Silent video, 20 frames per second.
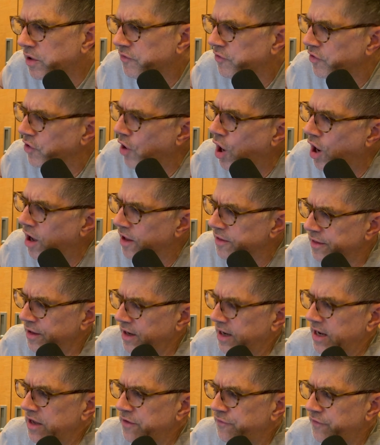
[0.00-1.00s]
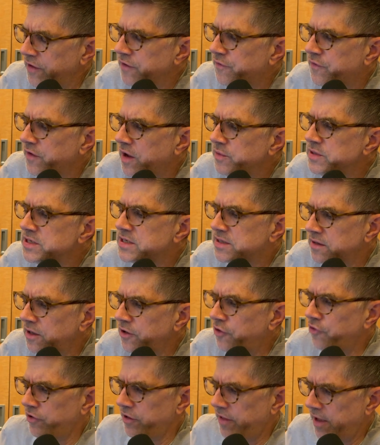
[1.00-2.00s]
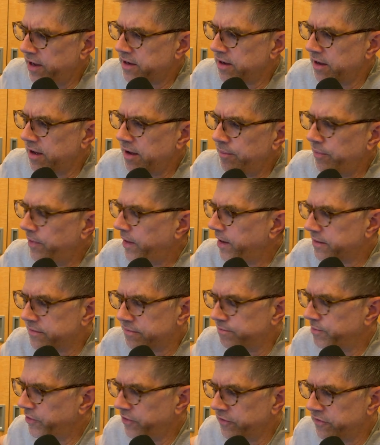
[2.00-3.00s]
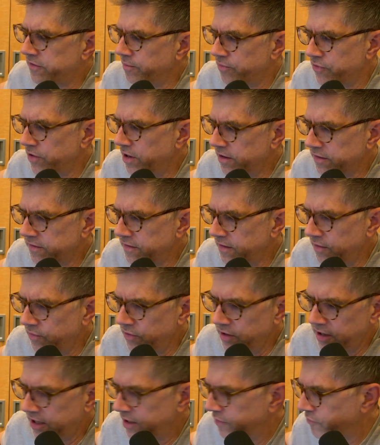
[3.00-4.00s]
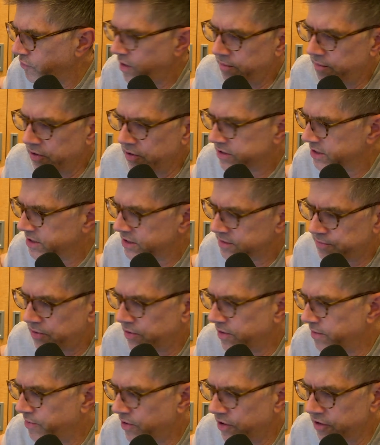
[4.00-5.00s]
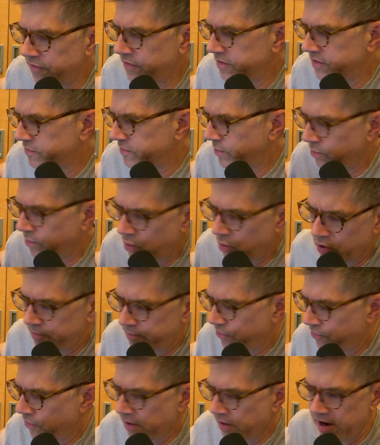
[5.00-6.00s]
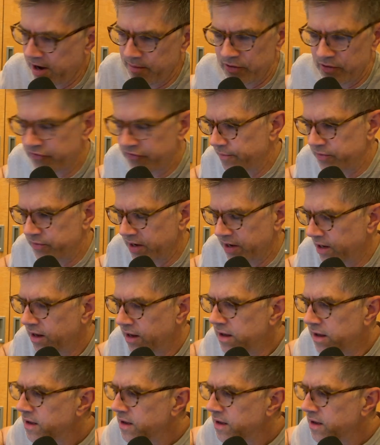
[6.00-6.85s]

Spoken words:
auth, like if I was literally like, I'm like building some product and I want to give away books as part of it as a reward program or something,